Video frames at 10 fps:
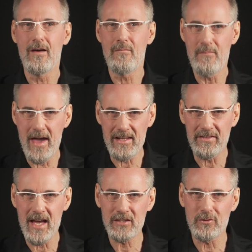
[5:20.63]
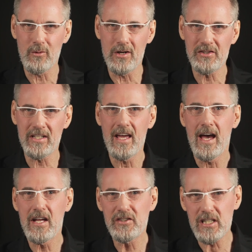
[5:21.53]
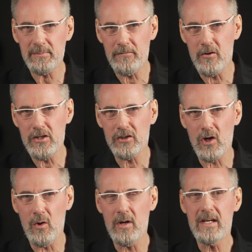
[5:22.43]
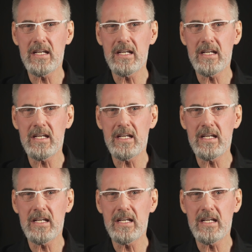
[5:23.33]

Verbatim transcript: Many thanks for watching, and just before you go,